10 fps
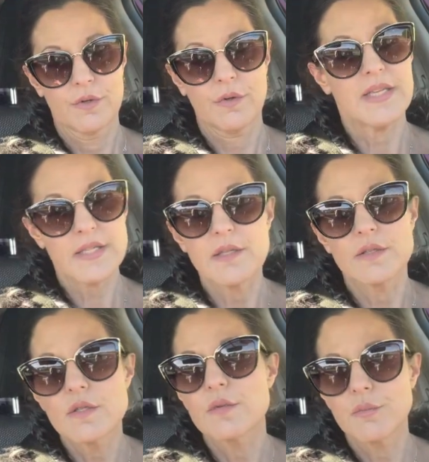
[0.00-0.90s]
I
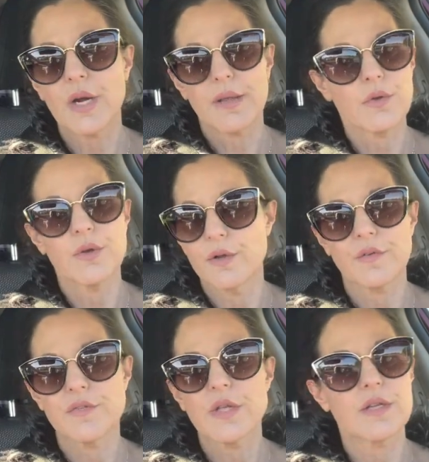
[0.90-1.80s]
didn't, but I could
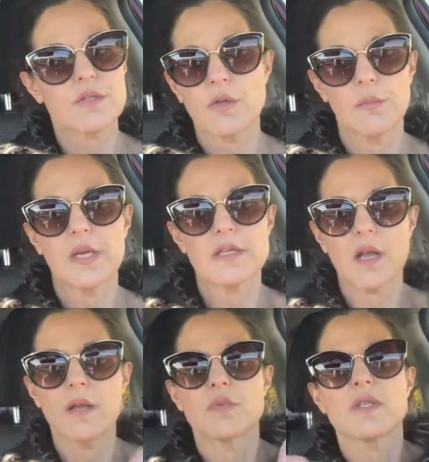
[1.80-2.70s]
have. I've done it so many
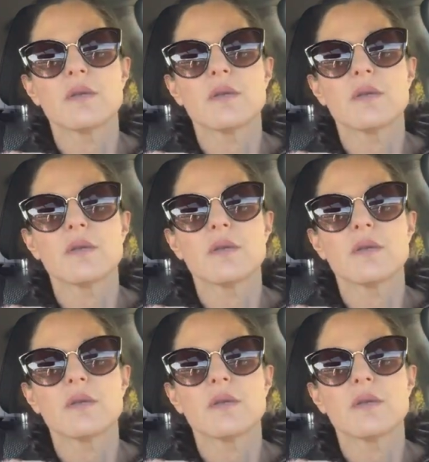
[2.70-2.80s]
times.